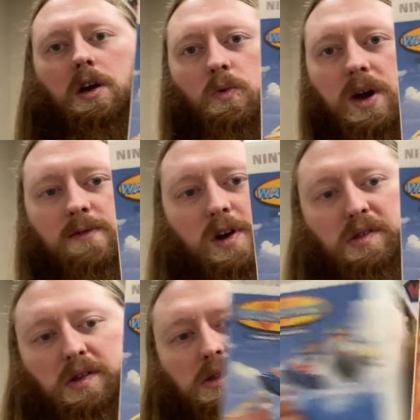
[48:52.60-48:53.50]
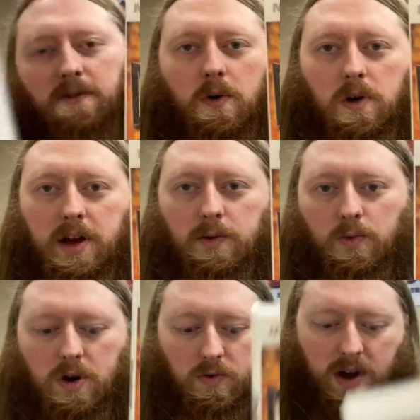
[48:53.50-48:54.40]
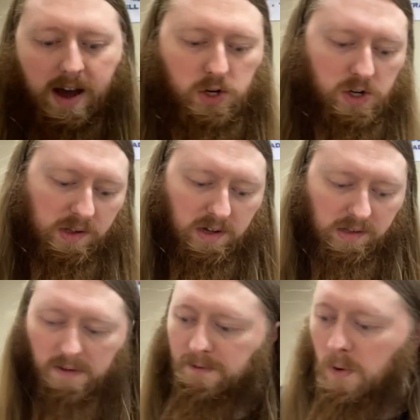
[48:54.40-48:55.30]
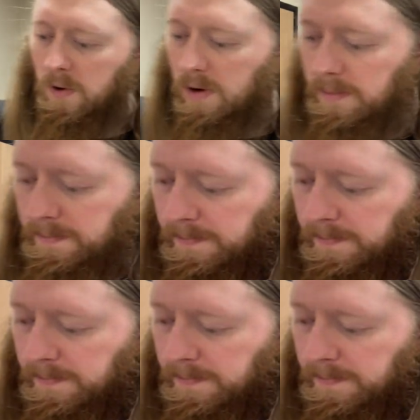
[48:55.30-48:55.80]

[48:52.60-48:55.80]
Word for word: Wave Race 64 and Road Rash 64,